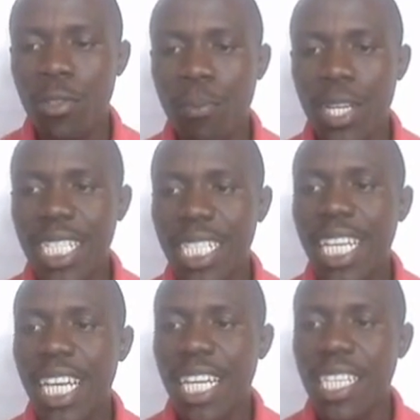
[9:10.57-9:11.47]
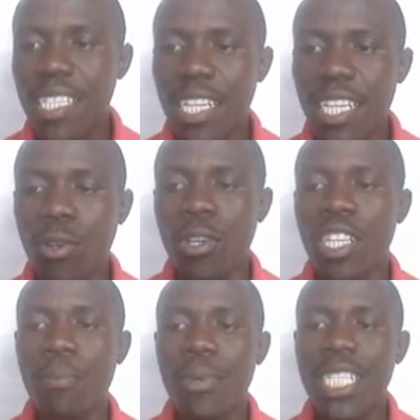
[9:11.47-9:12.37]
to print, I just click on the
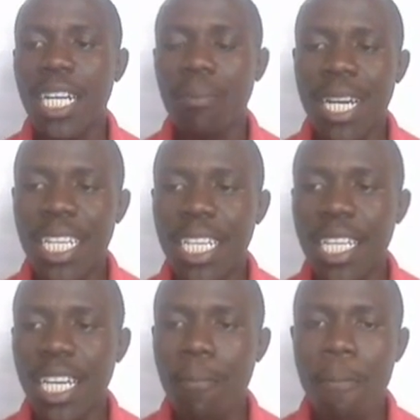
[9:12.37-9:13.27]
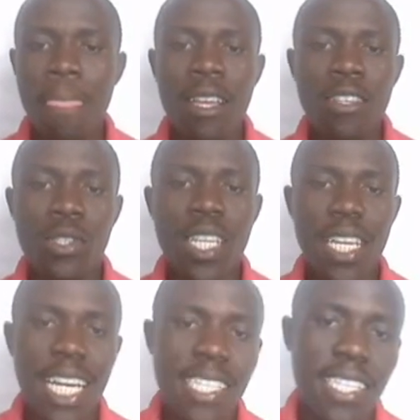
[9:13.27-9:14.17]
print command here. Then
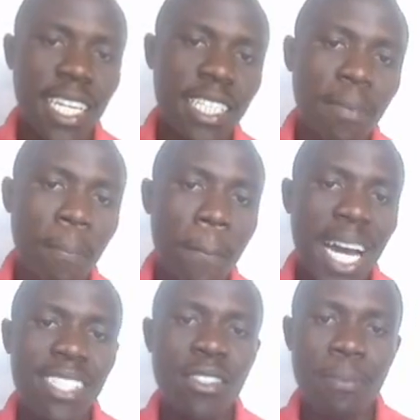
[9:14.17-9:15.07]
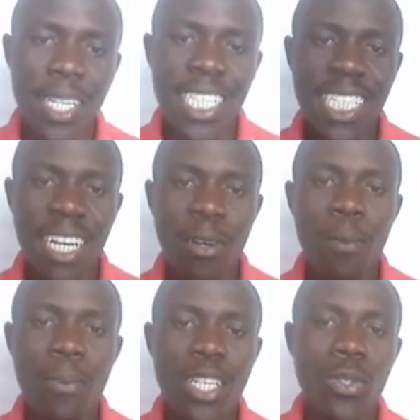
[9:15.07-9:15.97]
I select merged printer or
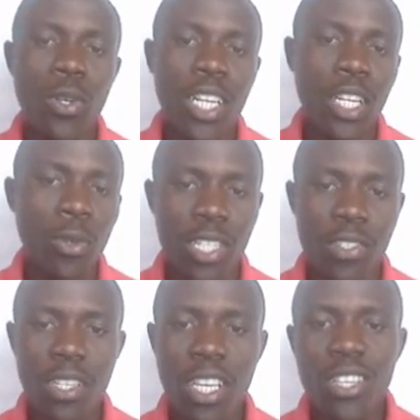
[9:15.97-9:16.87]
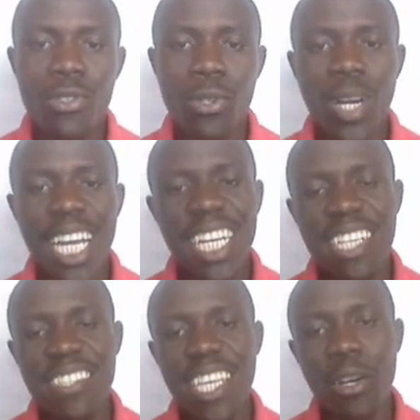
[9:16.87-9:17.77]
print records. So I can
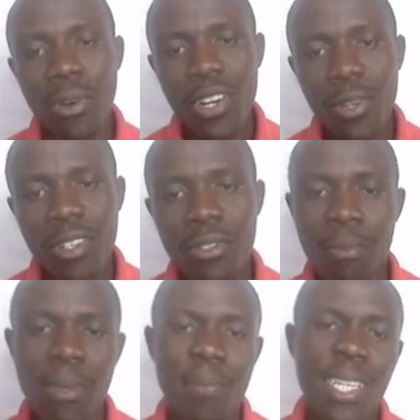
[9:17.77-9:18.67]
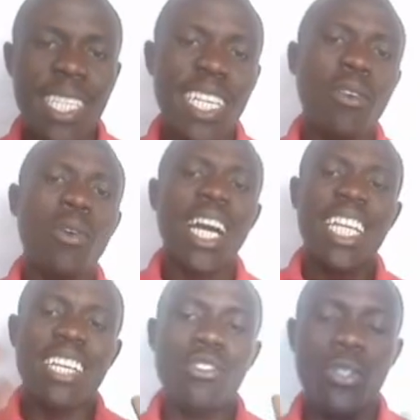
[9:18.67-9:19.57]
say all records to be printed, or I
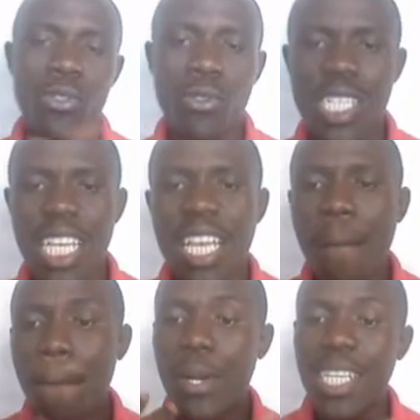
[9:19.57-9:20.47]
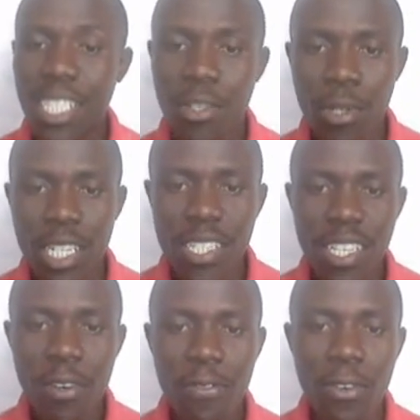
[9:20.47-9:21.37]
can choose to say print records
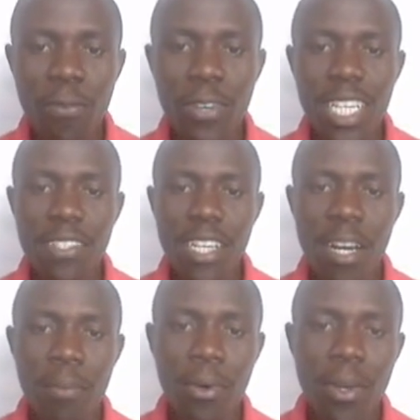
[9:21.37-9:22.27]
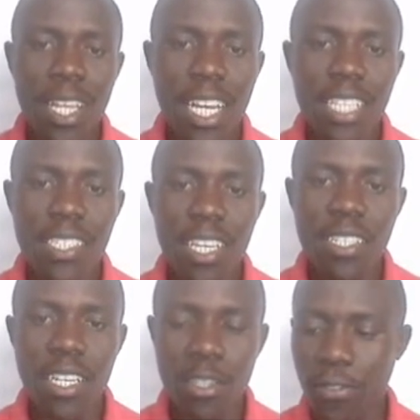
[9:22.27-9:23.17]
from, for example, I say
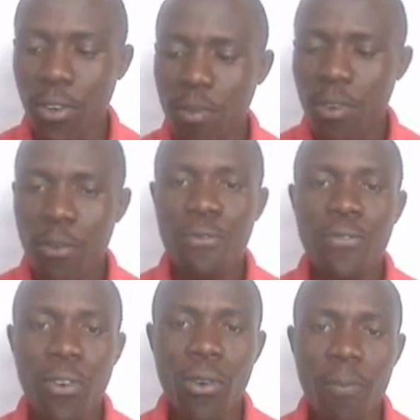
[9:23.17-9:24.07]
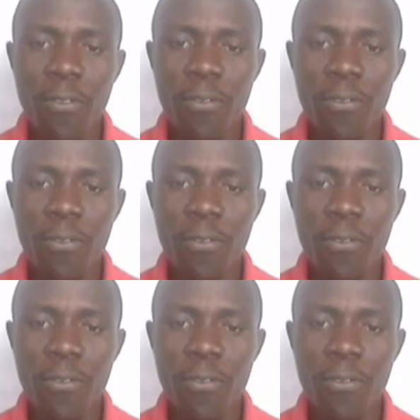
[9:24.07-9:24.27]
select from 2